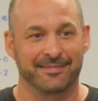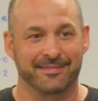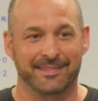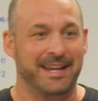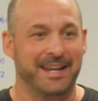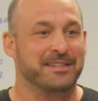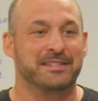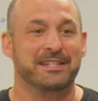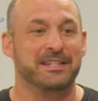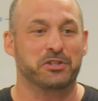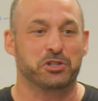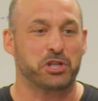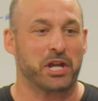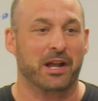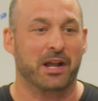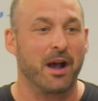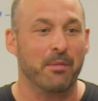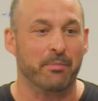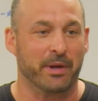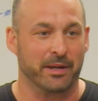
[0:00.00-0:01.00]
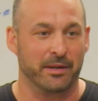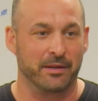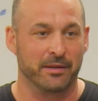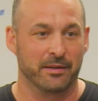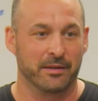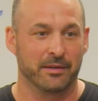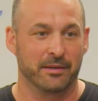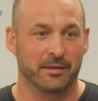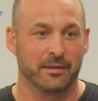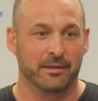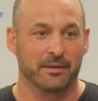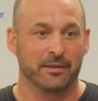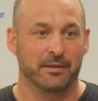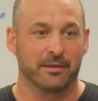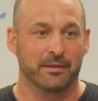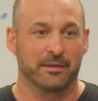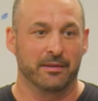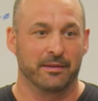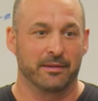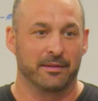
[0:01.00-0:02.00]
They didn't see the shit coming.
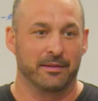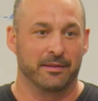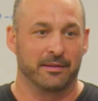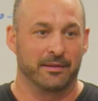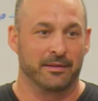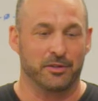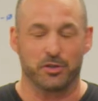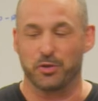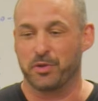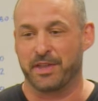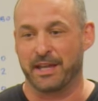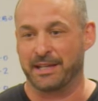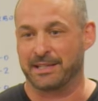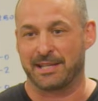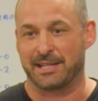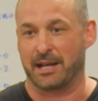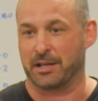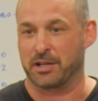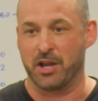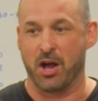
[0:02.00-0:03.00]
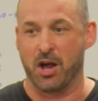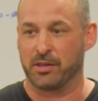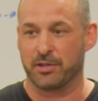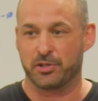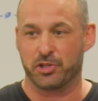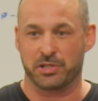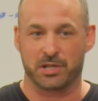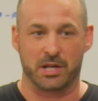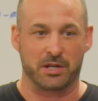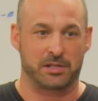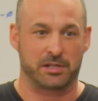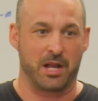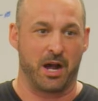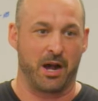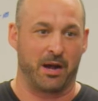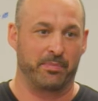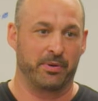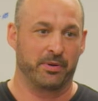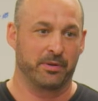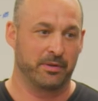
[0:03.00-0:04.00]
Do you think technology is going to
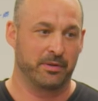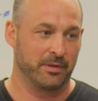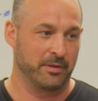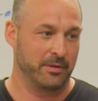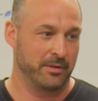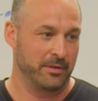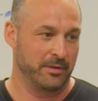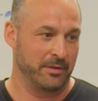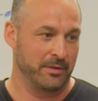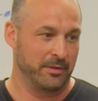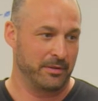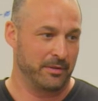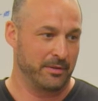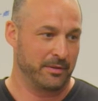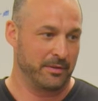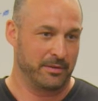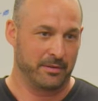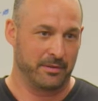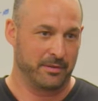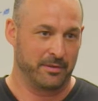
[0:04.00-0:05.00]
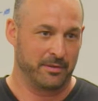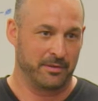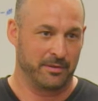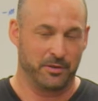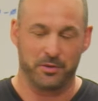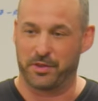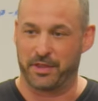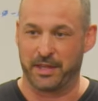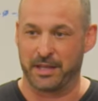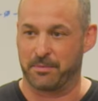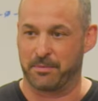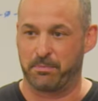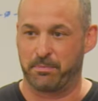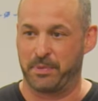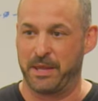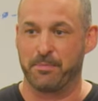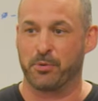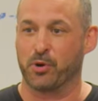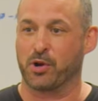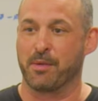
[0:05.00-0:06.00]
stop? Do you think
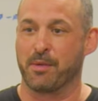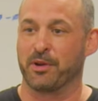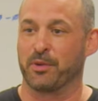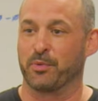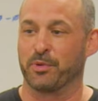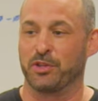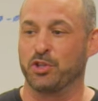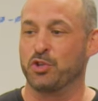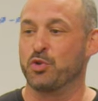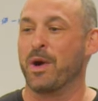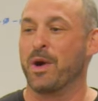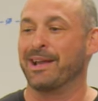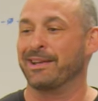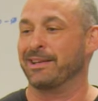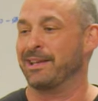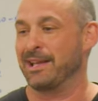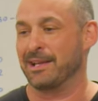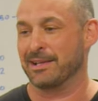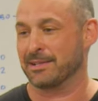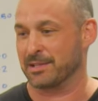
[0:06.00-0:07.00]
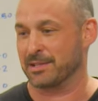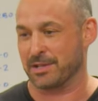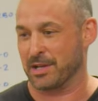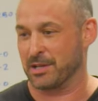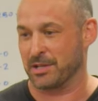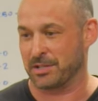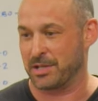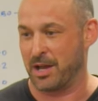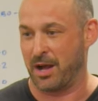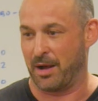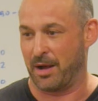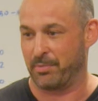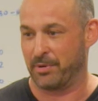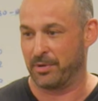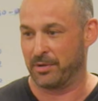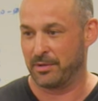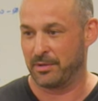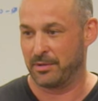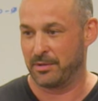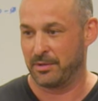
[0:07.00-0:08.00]
people coming up with new ideas is going to
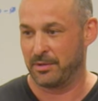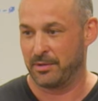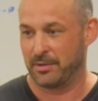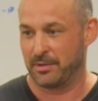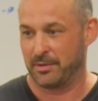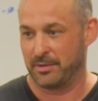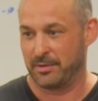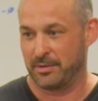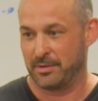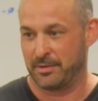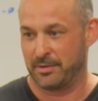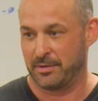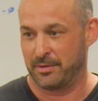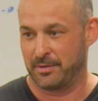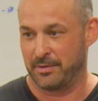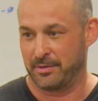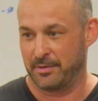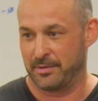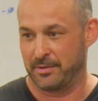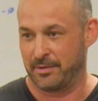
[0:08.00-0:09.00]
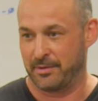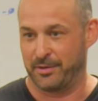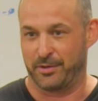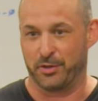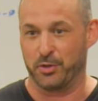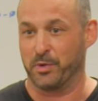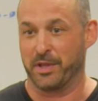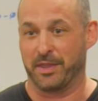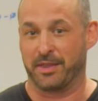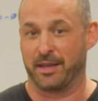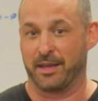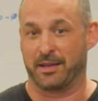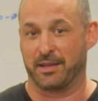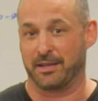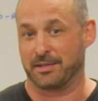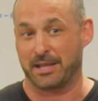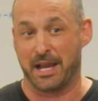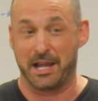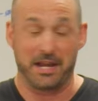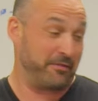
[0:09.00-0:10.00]
stop? Do we think
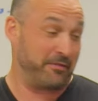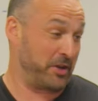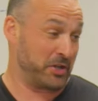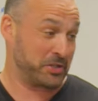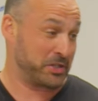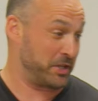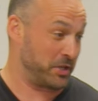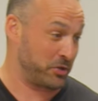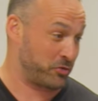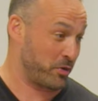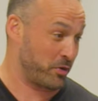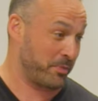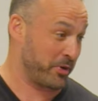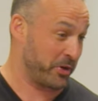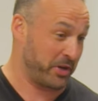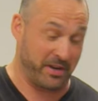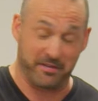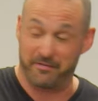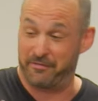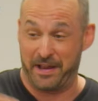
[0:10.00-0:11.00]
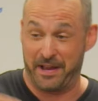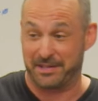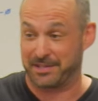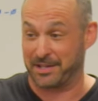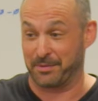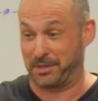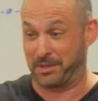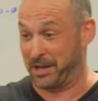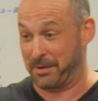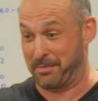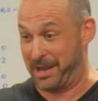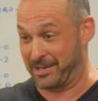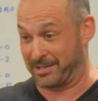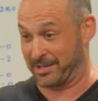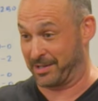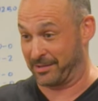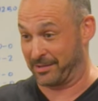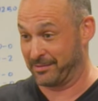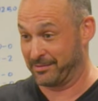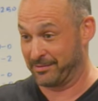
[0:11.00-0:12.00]
it's any of us in this room are going to invent something
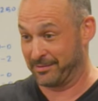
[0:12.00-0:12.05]
amazing?